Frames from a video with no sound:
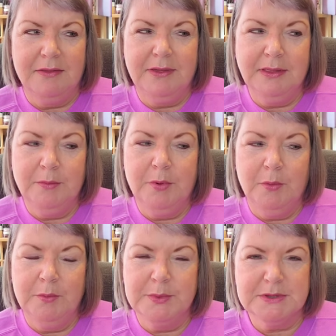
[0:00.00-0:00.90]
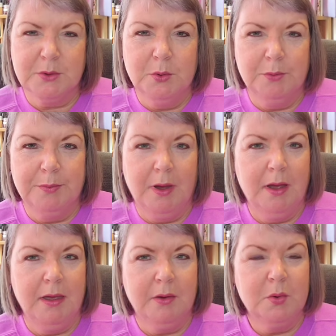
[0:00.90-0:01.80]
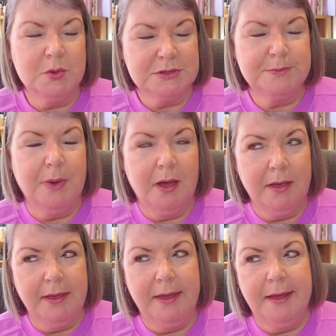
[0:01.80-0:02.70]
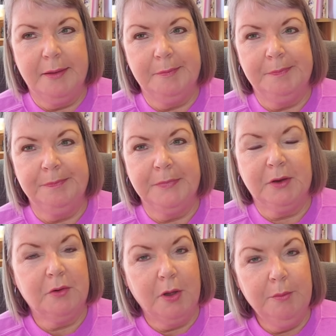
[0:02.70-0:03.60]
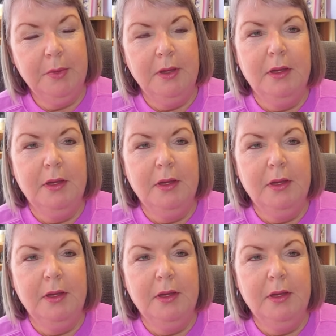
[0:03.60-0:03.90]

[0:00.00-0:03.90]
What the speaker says: I think the problem was caused by Chrome,